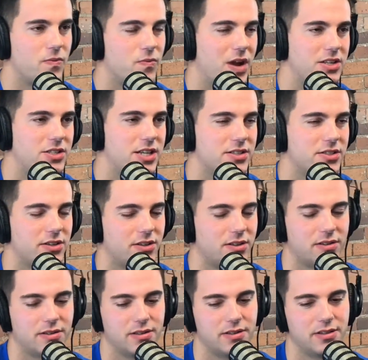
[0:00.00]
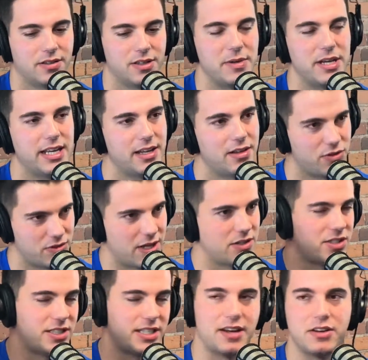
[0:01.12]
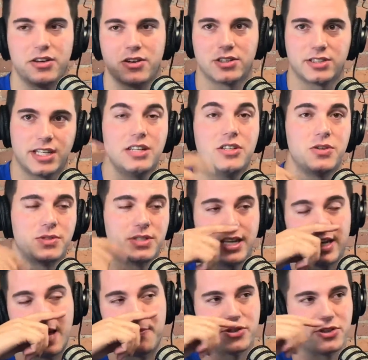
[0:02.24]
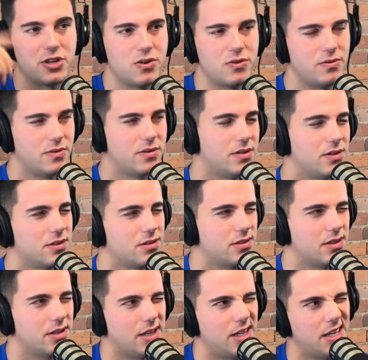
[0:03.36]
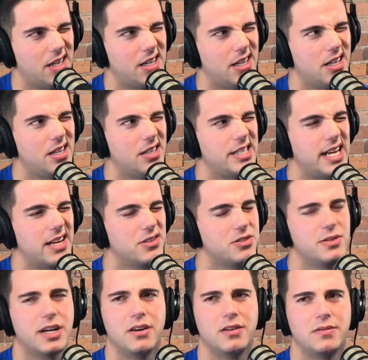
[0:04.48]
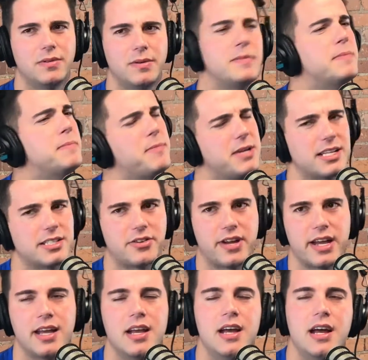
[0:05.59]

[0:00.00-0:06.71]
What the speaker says: Rochester comedian. Mm-hmm. Now she's down in New York City. She was on an episode a day or two ago, maybe yesterday.